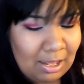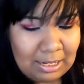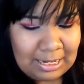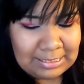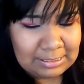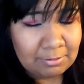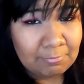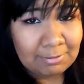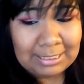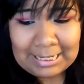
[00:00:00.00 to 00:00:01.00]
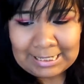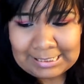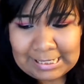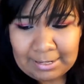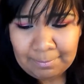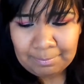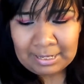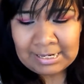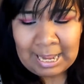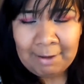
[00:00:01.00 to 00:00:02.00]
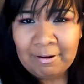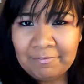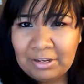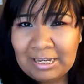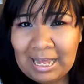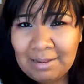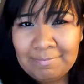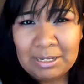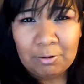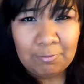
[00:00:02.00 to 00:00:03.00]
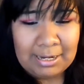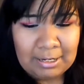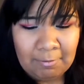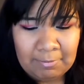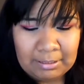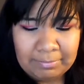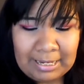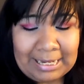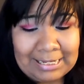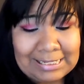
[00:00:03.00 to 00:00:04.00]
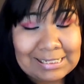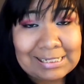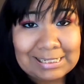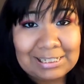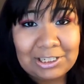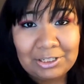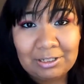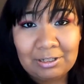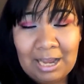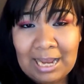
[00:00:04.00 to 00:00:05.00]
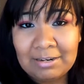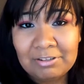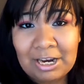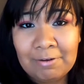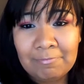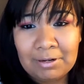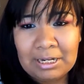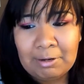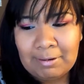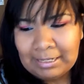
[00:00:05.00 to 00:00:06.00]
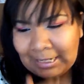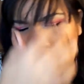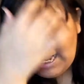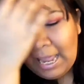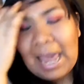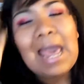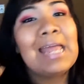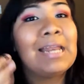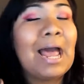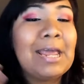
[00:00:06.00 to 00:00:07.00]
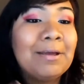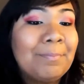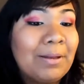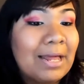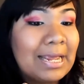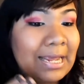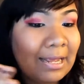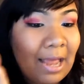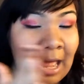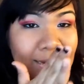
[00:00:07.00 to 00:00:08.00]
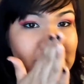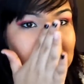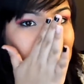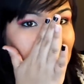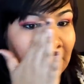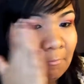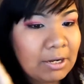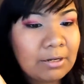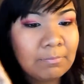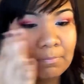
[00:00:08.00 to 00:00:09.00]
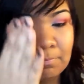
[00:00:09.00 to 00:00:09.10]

It's really easy to blend. However, you gotta be quick when applying because it does kind of dry really quickly. And I apply it at least like one,